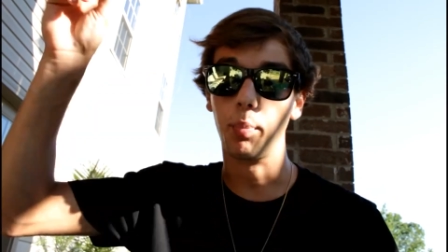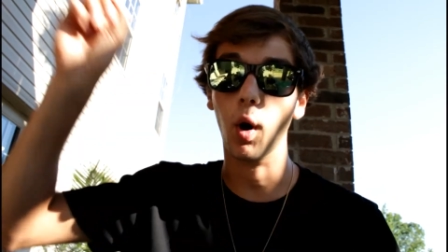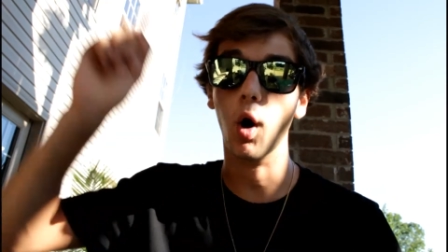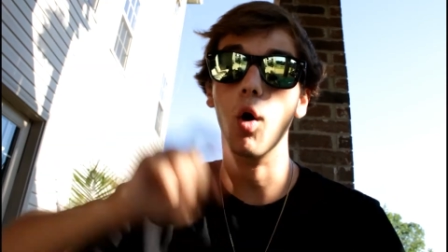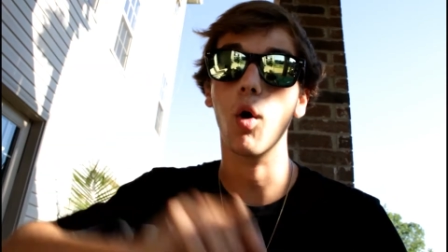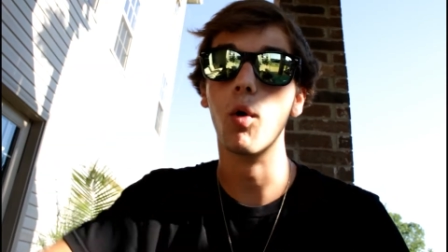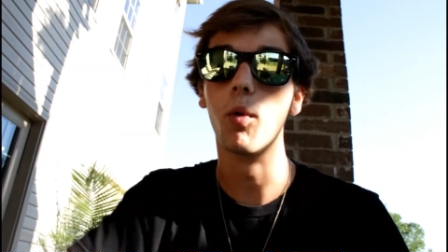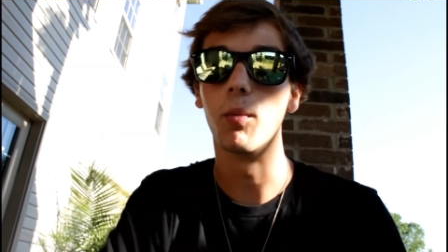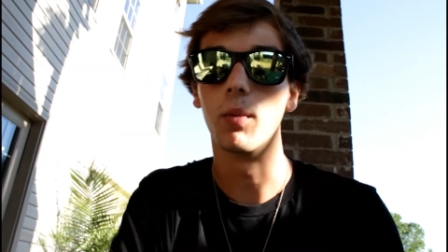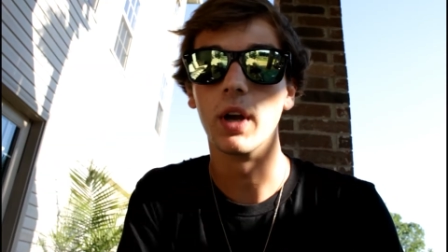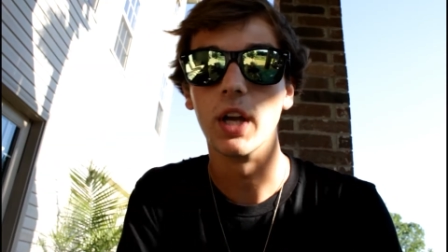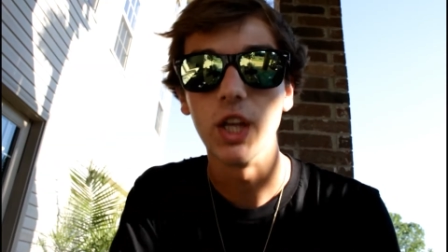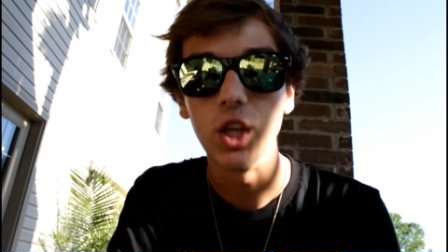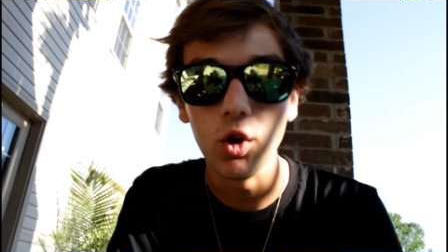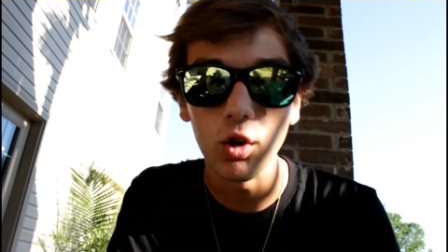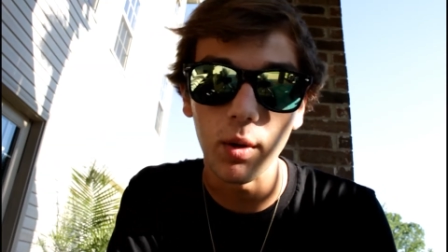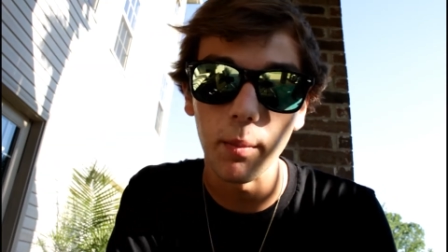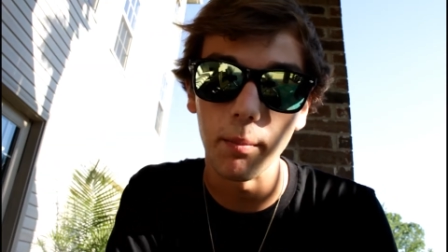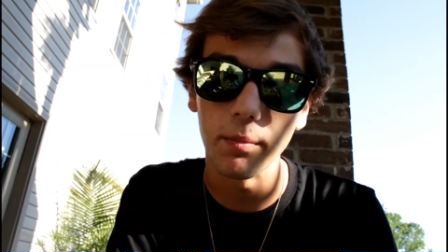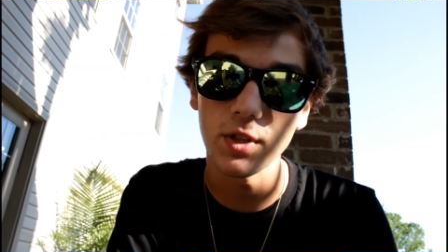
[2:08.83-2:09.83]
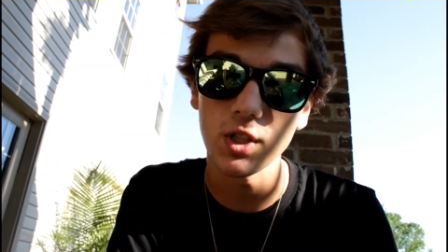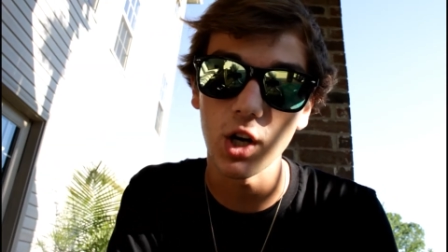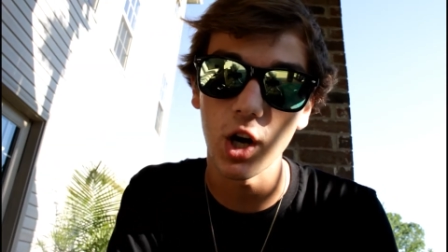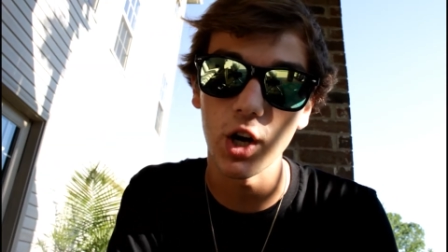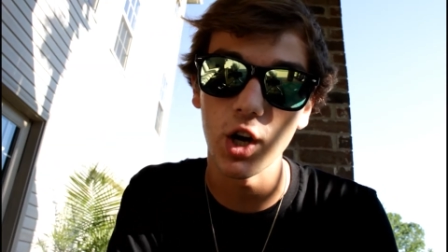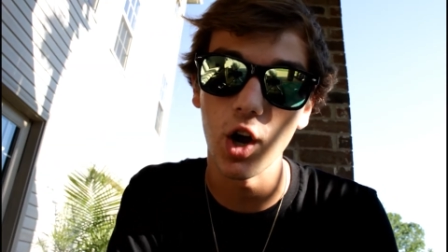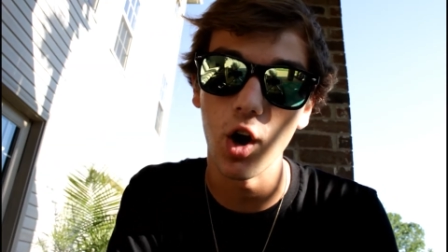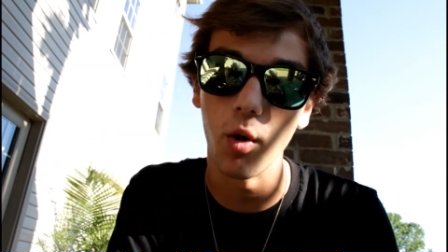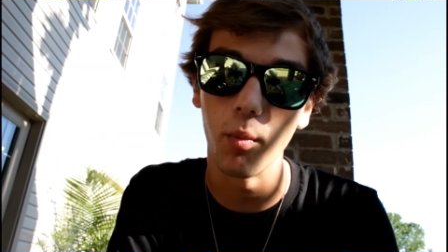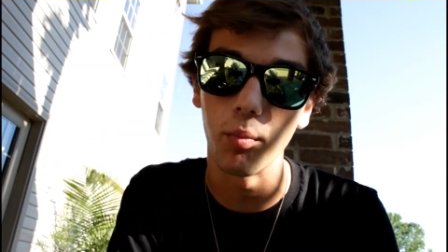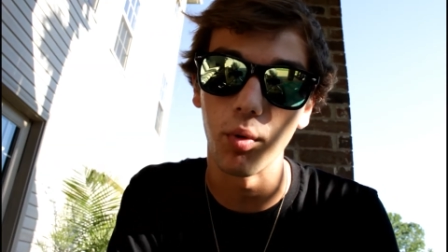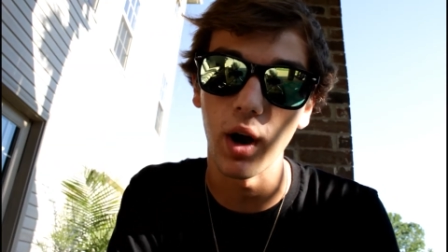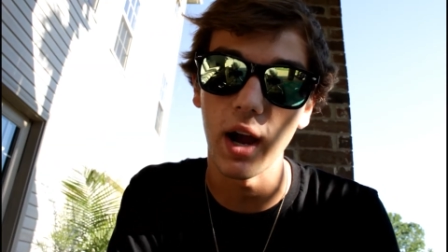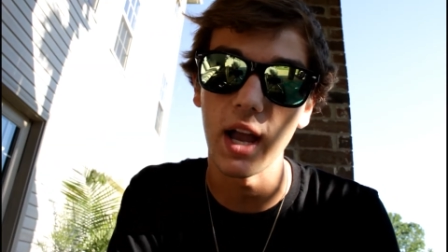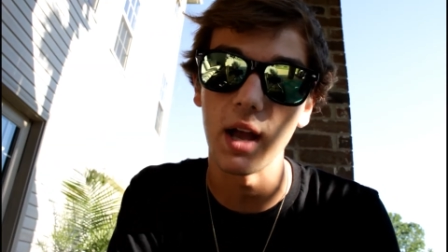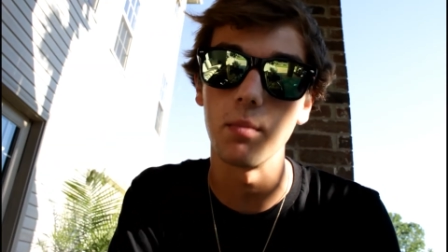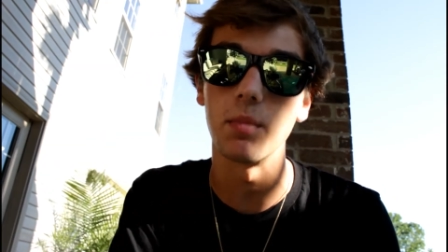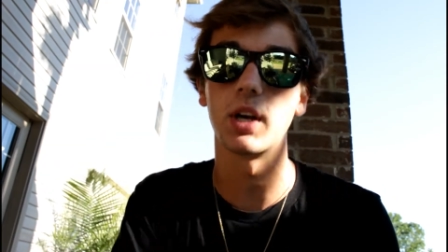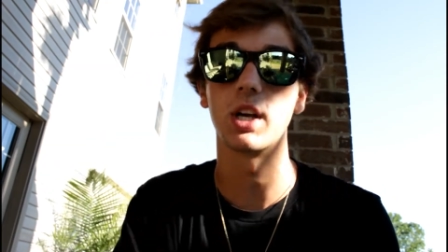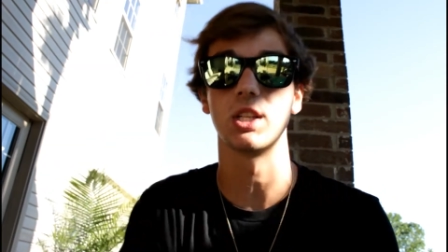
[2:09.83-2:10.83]
Boom, you can start your own
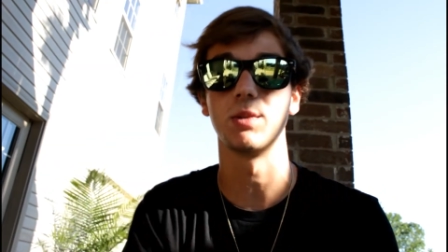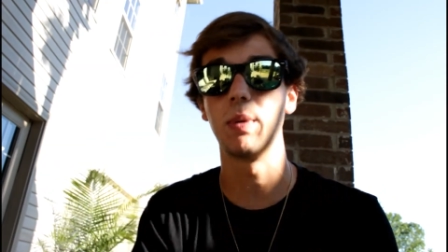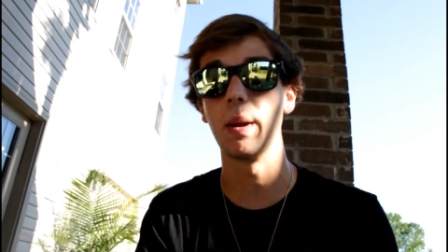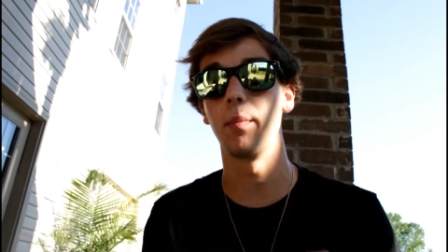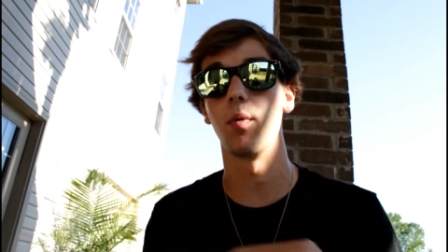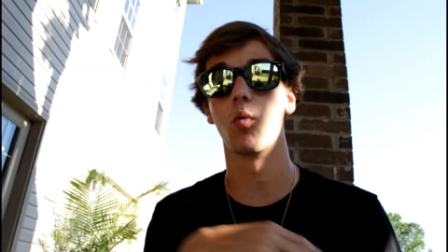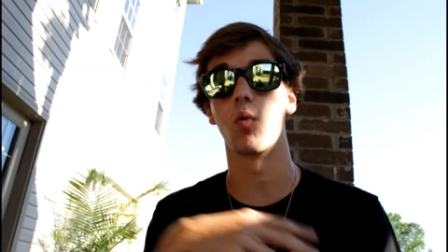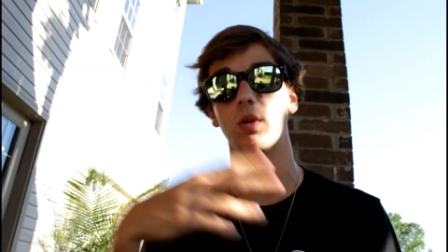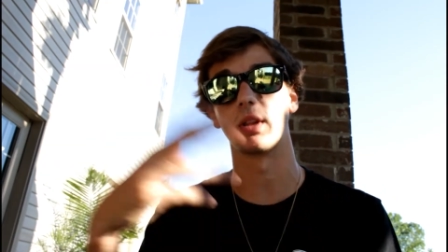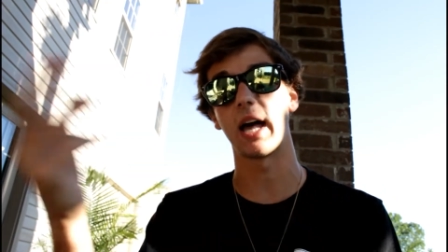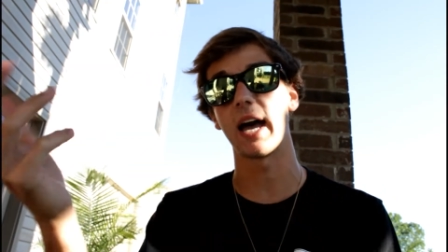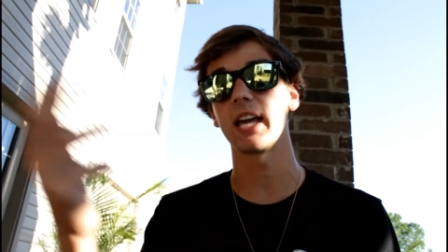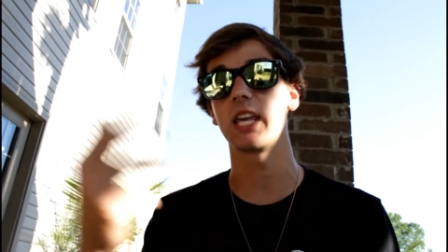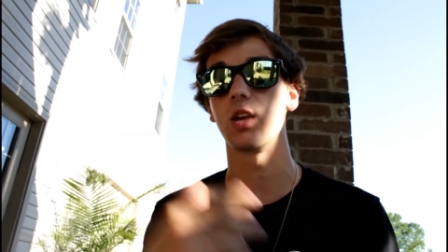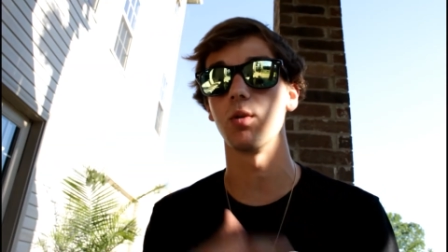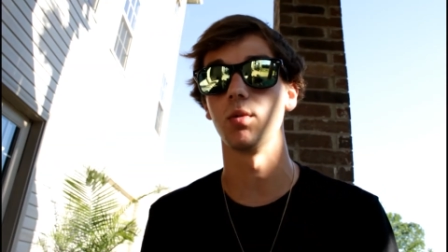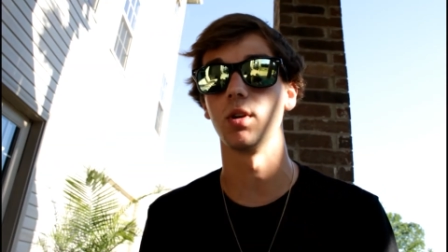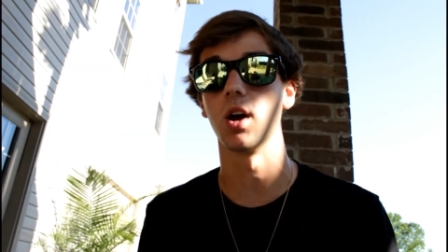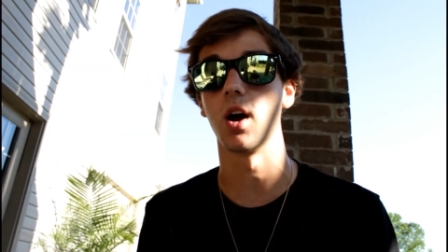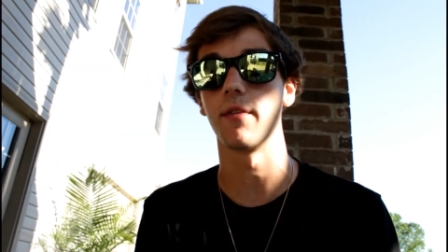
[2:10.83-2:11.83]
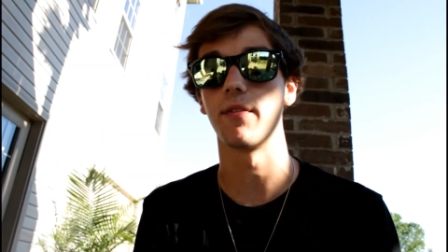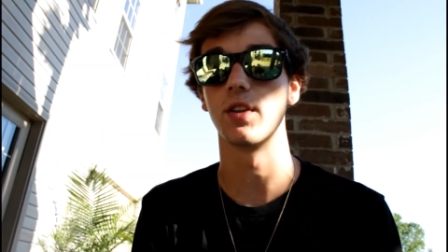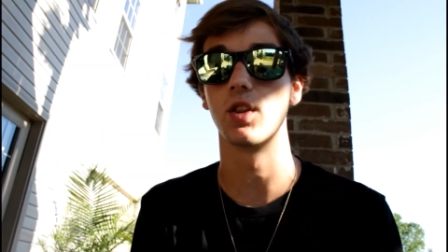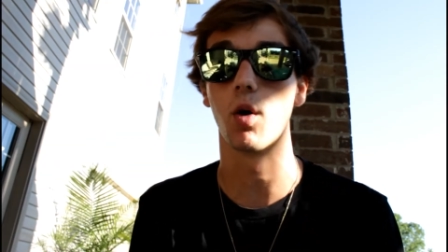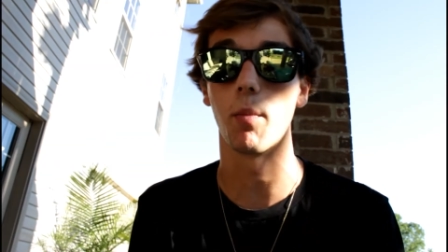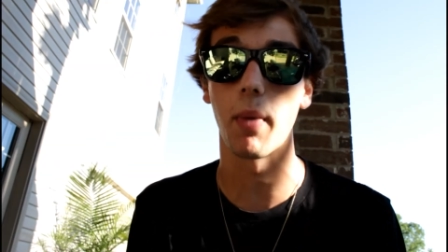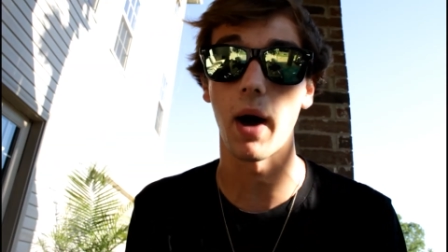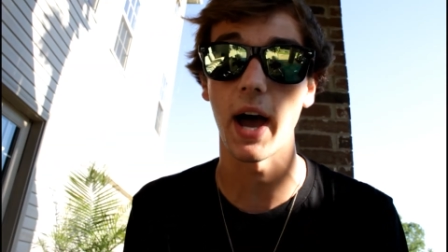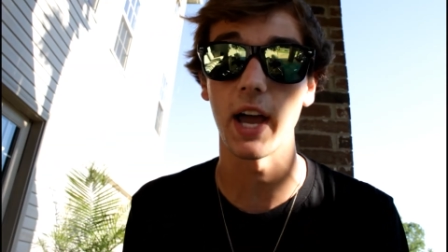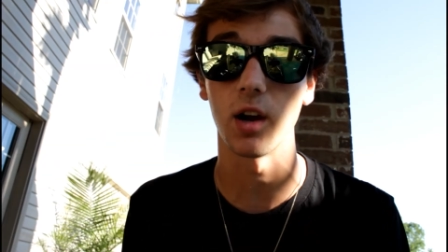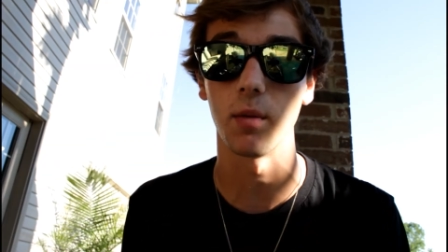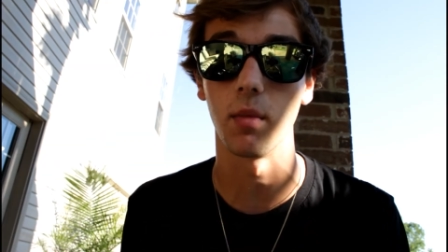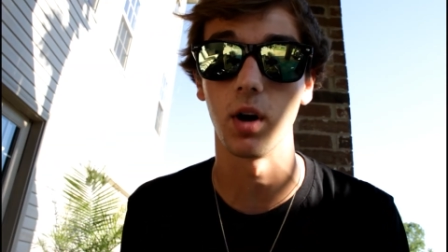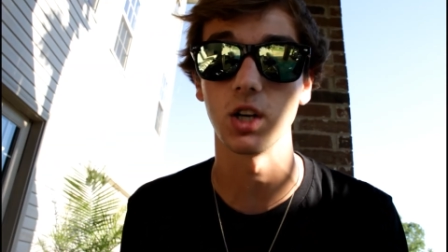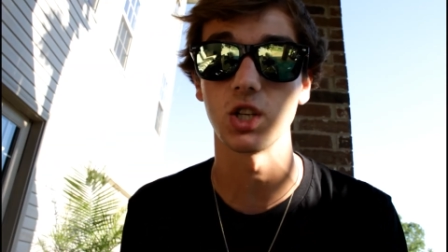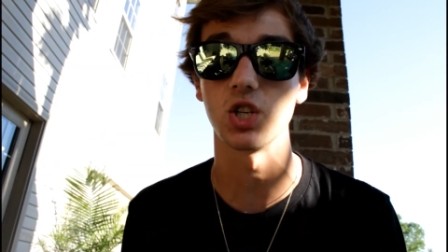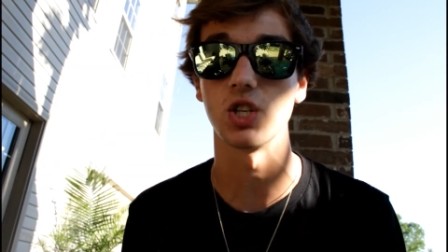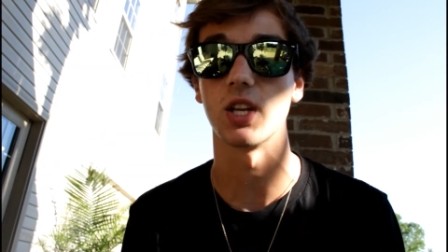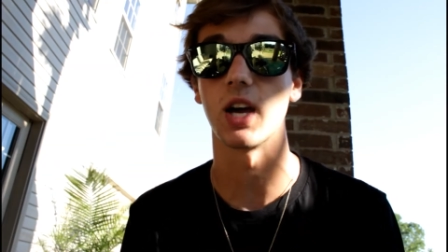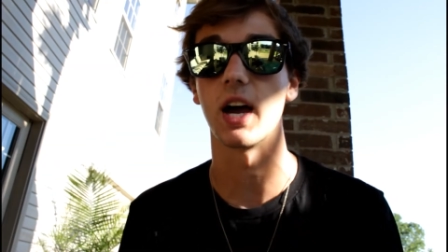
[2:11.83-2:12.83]
brand because people will like you enough and they'll buy your
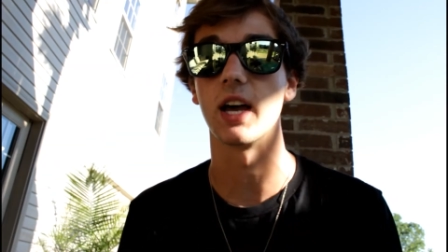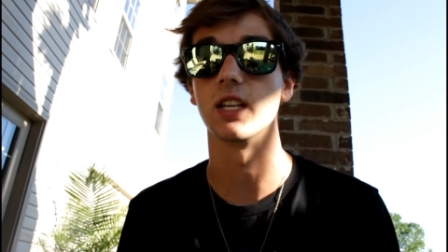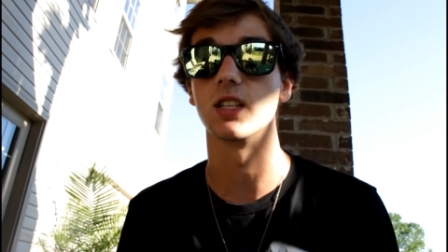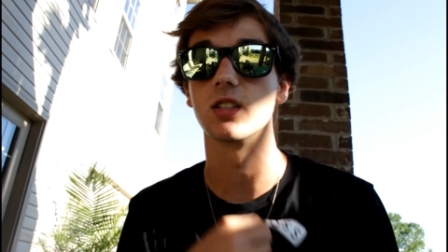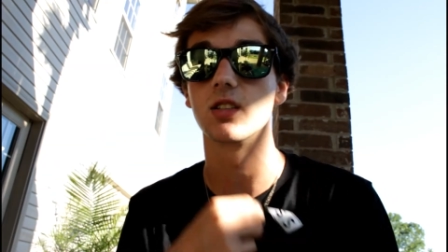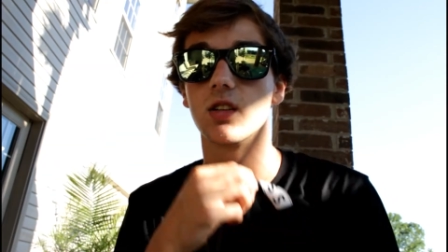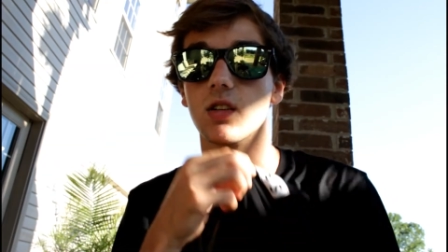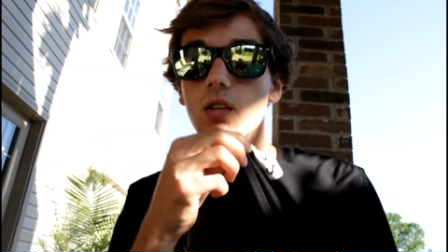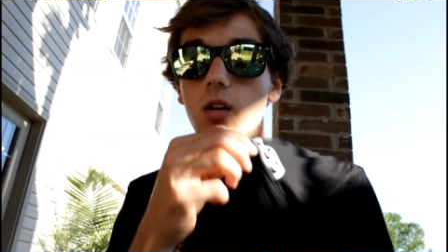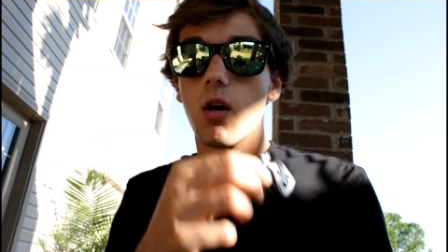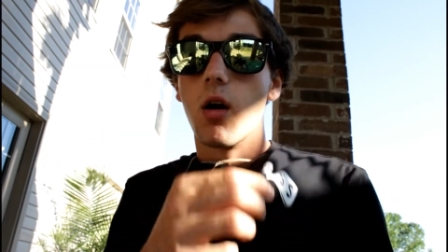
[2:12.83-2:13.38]
merchandise.